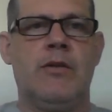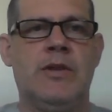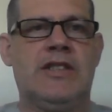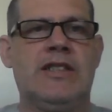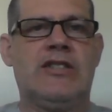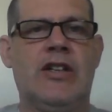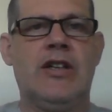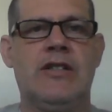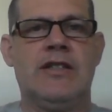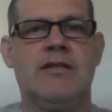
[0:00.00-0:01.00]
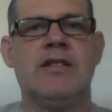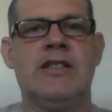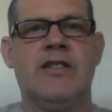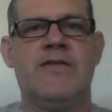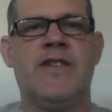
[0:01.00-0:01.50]
which in turn
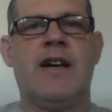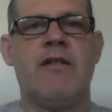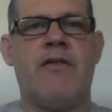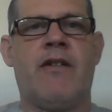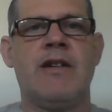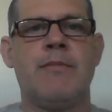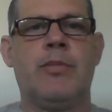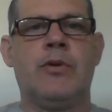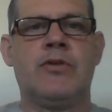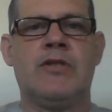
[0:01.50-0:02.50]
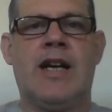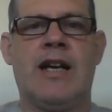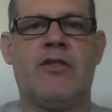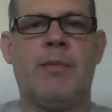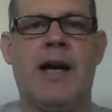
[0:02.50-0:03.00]
is a very, very important
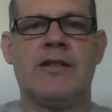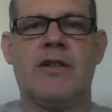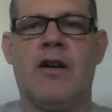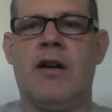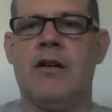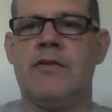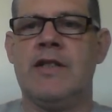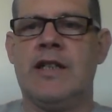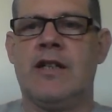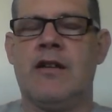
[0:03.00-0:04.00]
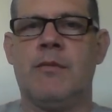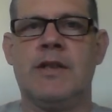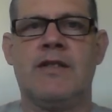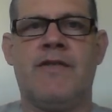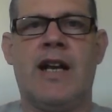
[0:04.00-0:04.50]
aspect of
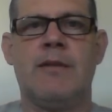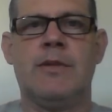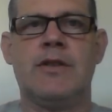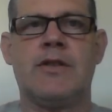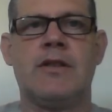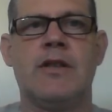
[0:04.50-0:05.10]
economic development.